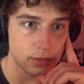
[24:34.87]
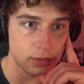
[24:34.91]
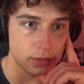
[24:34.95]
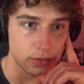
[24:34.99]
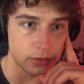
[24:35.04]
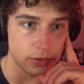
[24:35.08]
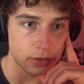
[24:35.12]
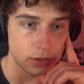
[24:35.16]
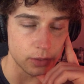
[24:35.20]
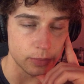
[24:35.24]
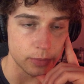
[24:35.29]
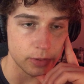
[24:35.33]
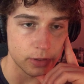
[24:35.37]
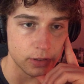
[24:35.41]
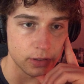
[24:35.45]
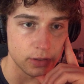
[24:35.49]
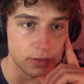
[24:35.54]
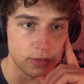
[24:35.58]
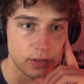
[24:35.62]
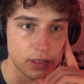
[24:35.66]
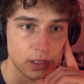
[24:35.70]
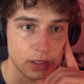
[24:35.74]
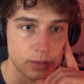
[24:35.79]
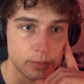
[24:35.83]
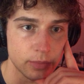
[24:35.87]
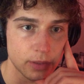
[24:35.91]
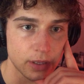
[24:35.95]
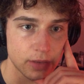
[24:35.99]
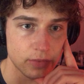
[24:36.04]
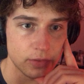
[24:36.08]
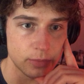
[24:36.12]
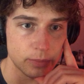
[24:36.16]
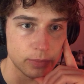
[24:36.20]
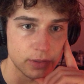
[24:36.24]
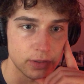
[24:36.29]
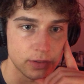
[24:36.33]
also commented the same,
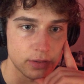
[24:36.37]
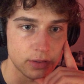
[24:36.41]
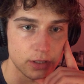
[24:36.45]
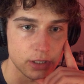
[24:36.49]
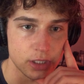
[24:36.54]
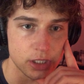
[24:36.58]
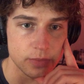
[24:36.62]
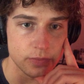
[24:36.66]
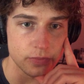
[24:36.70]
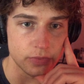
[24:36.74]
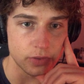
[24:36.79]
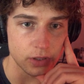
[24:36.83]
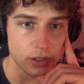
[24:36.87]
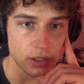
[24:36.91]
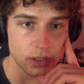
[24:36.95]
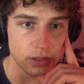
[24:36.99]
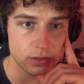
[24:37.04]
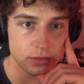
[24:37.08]
haven't been to the gym for